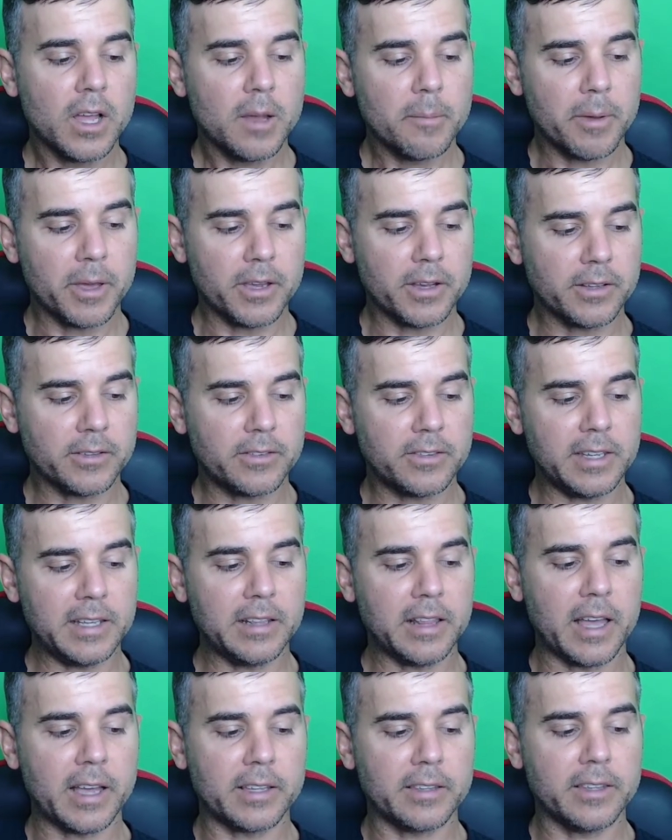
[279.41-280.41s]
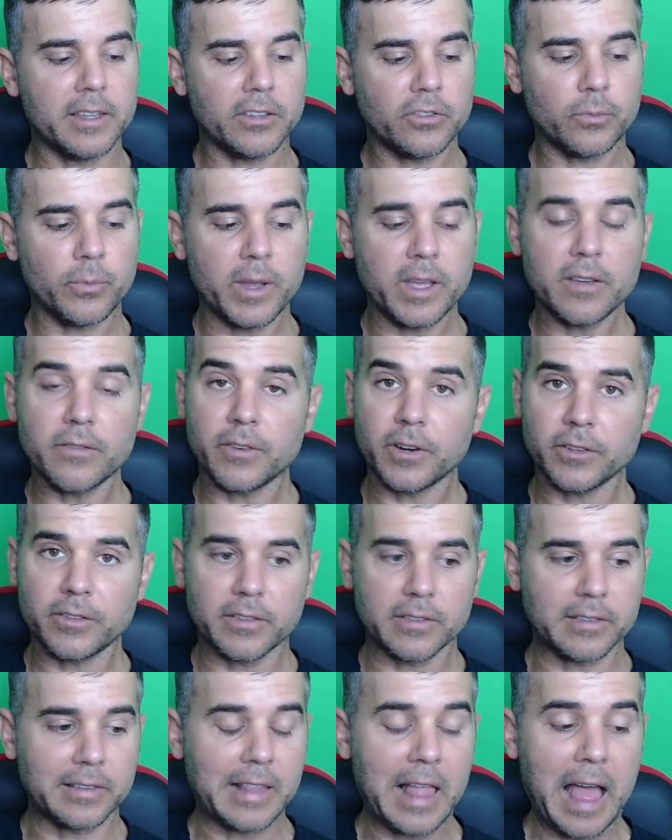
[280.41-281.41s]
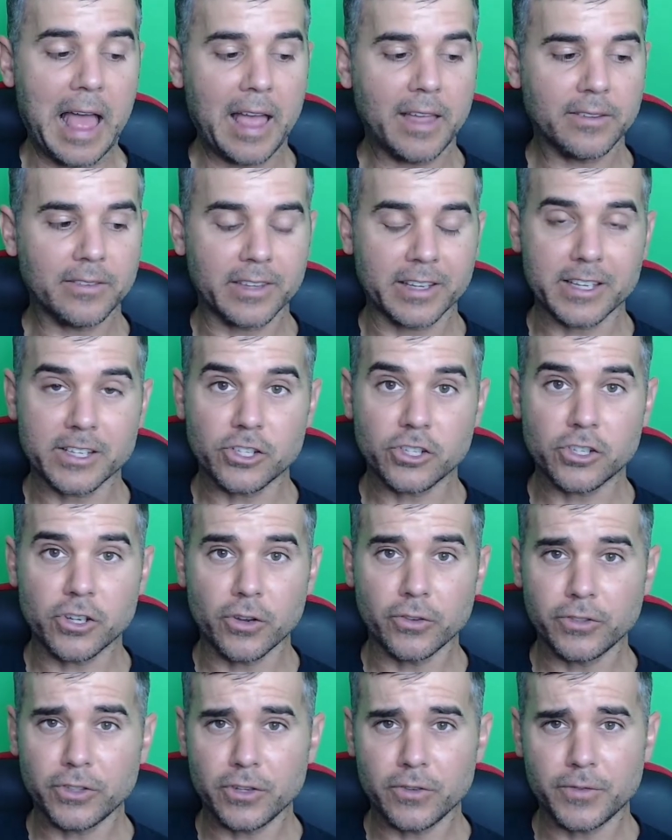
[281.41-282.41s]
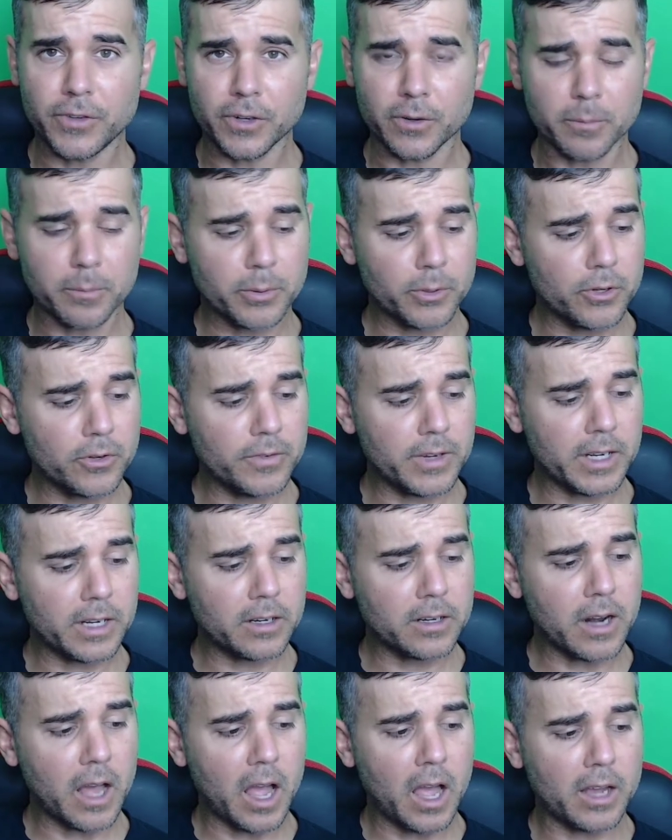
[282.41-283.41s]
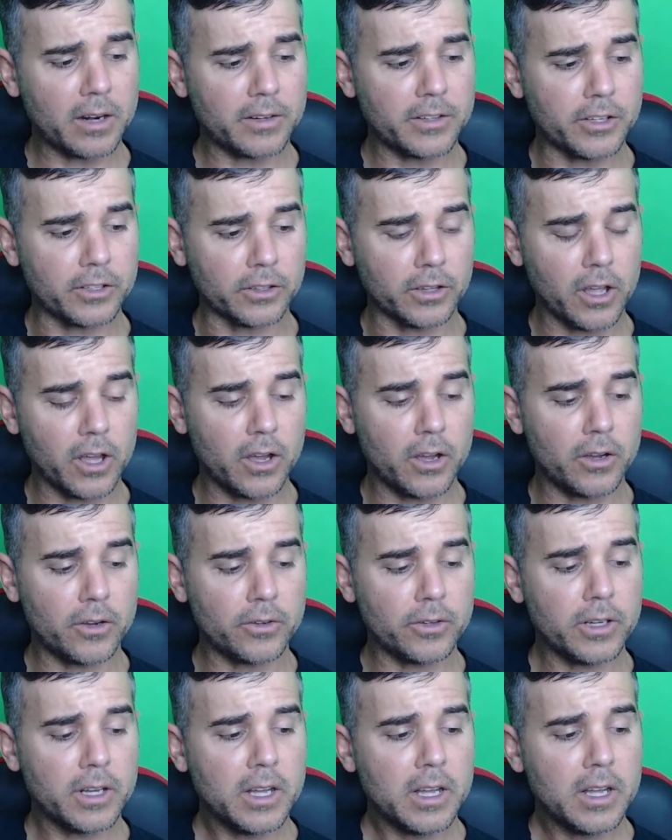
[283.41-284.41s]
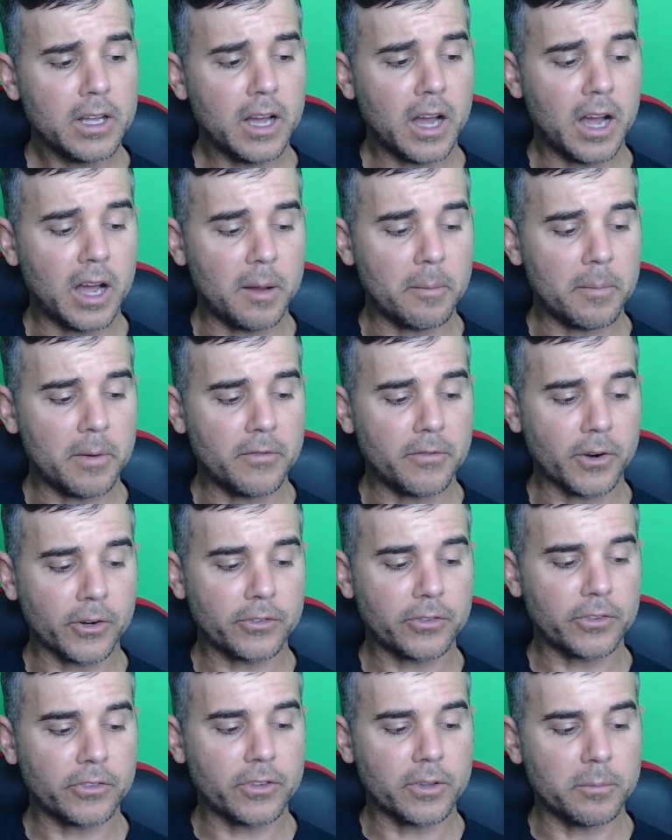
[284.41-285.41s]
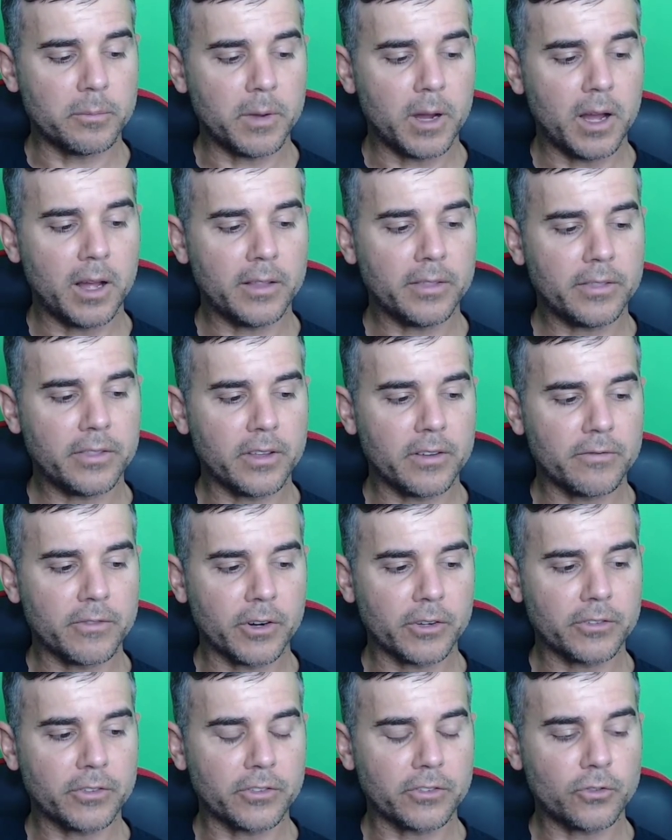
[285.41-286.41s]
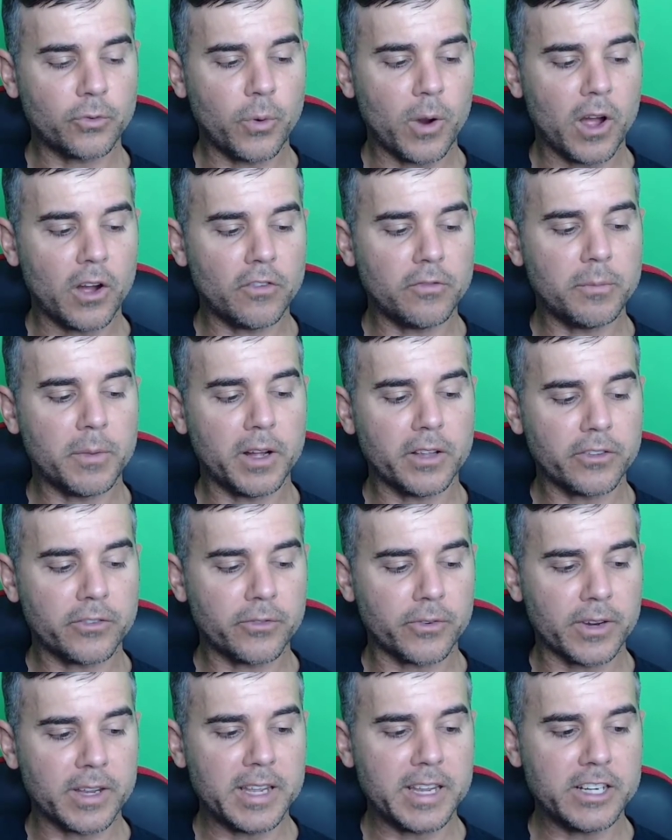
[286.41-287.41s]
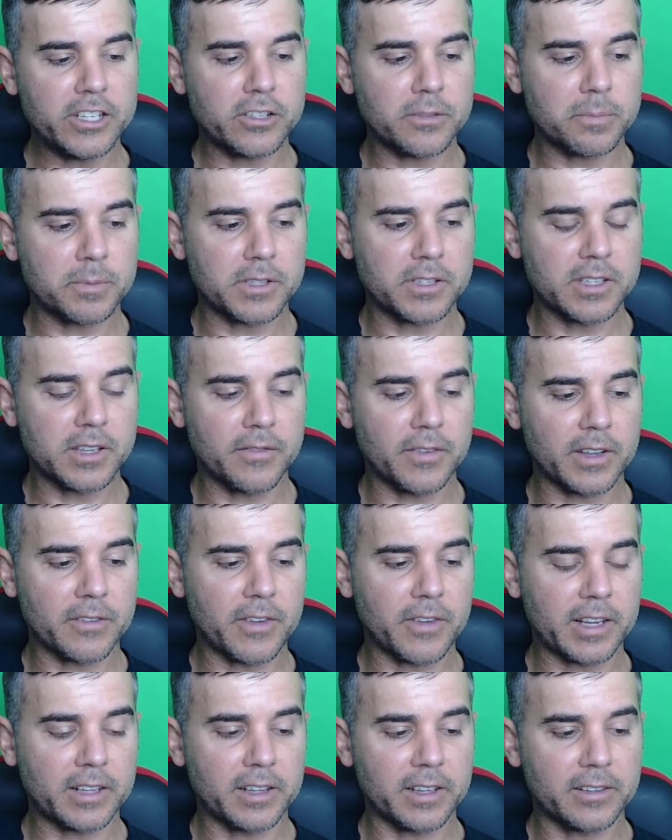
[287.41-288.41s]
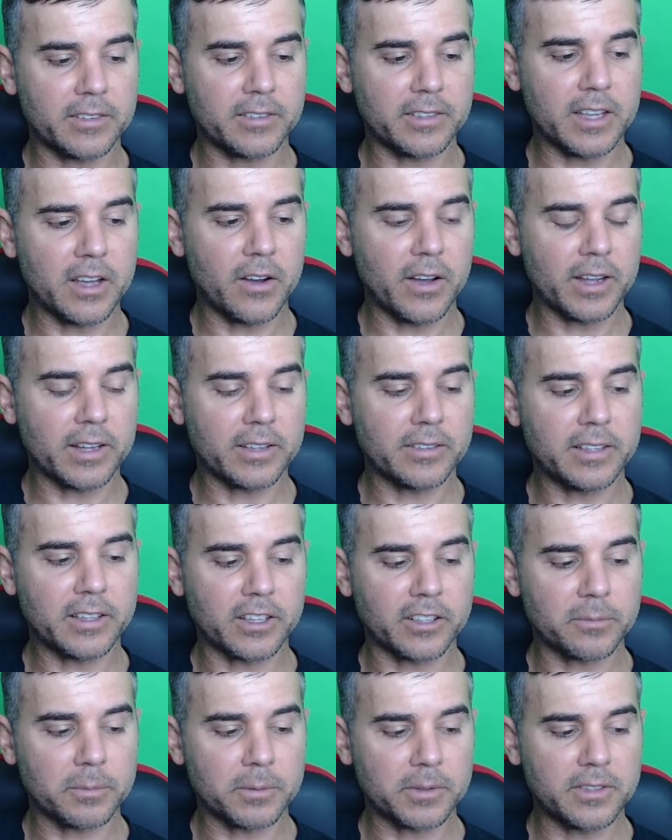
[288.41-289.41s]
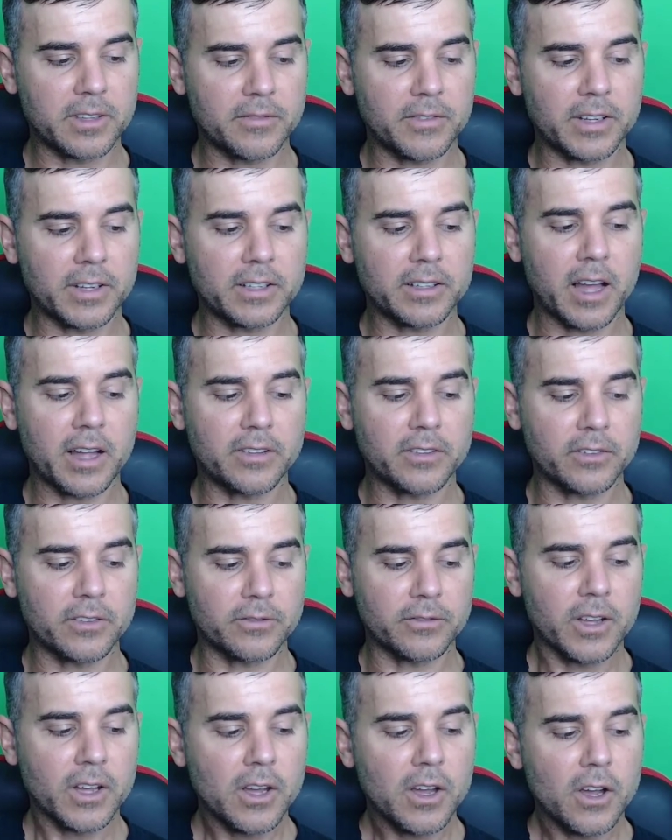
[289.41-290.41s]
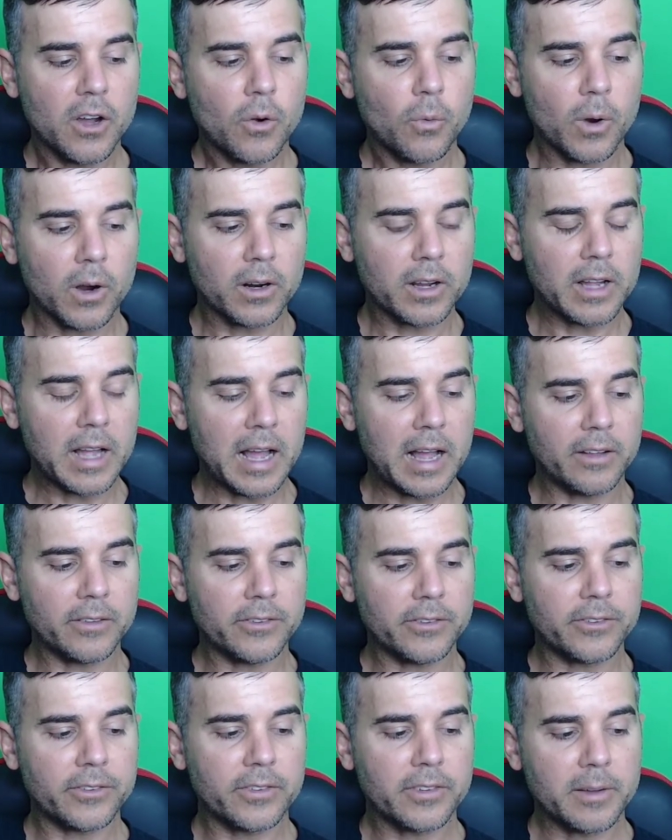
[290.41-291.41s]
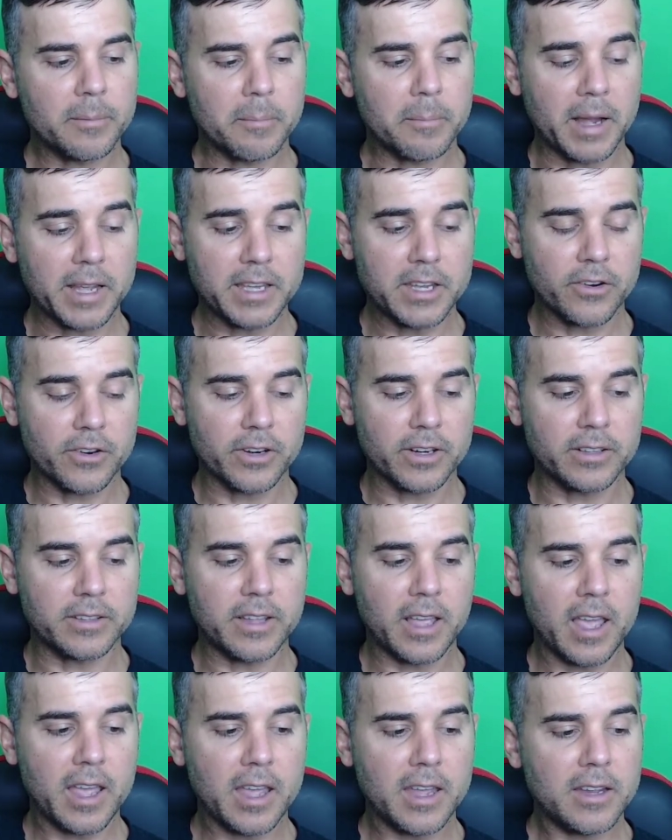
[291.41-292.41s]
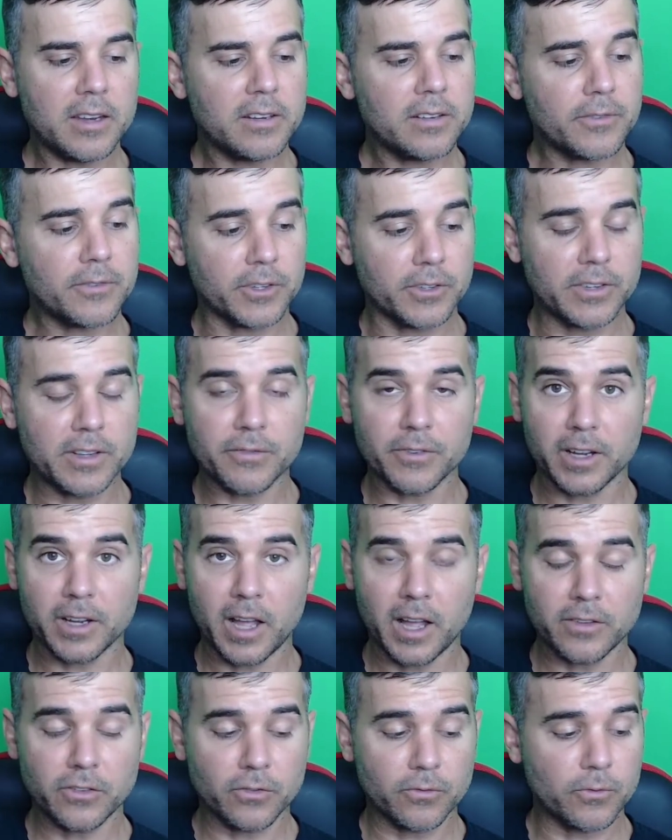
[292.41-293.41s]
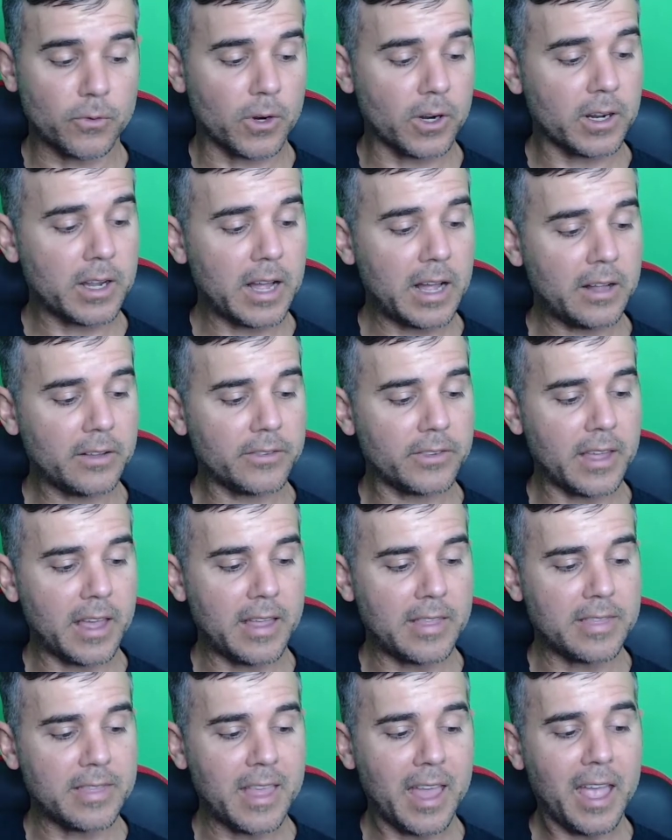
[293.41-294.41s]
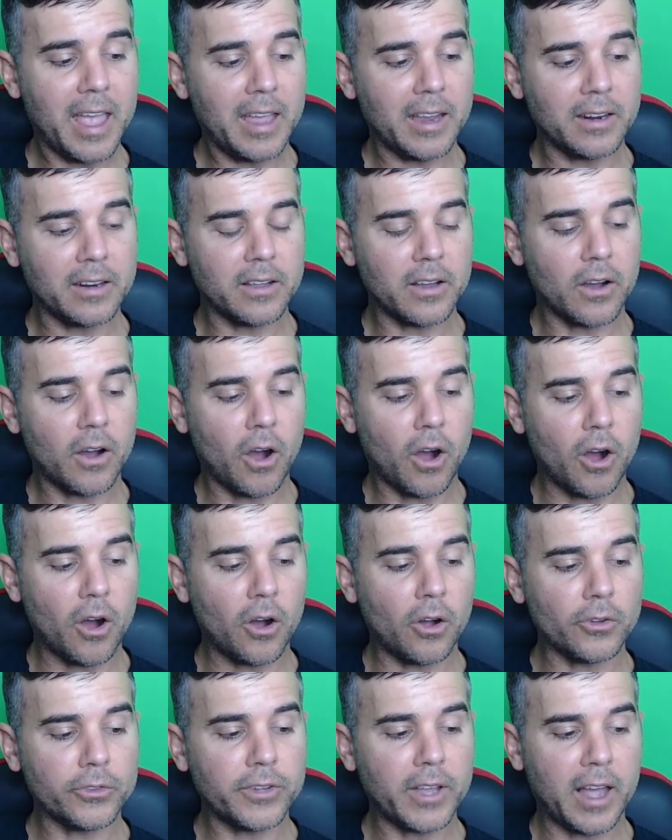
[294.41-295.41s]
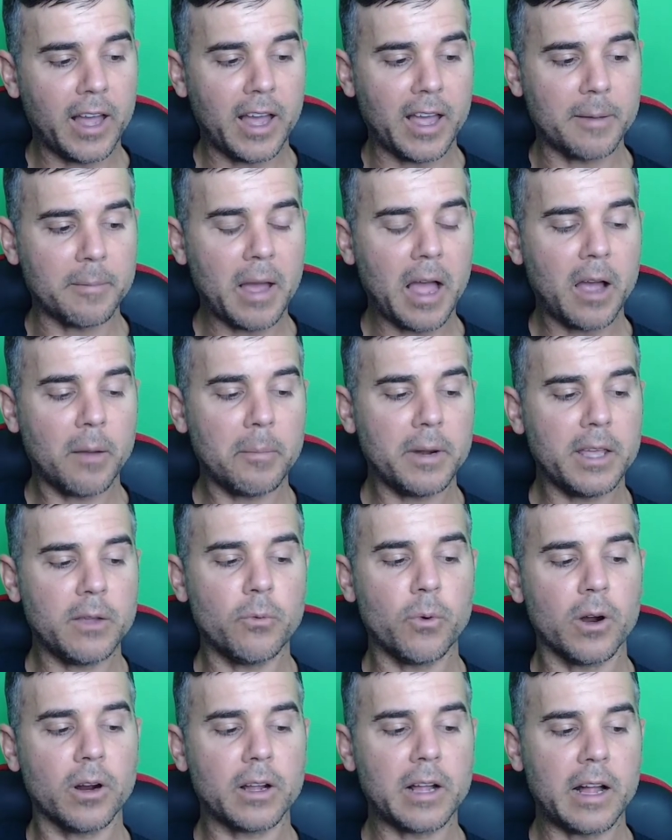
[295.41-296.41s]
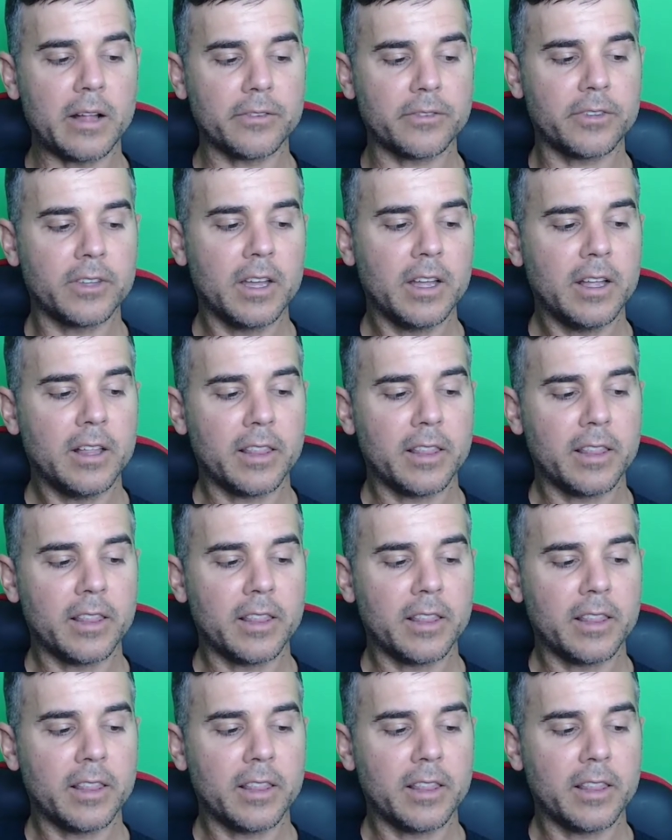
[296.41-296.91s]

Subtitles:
But you can see like this week versus last, like it shows you if you're improving or not, your load versus the month versus 12 months for each specific. If I click see all, I can see like specific kinds of workouts, my year to date for different kinds of workouts, and then all time, how many workouts.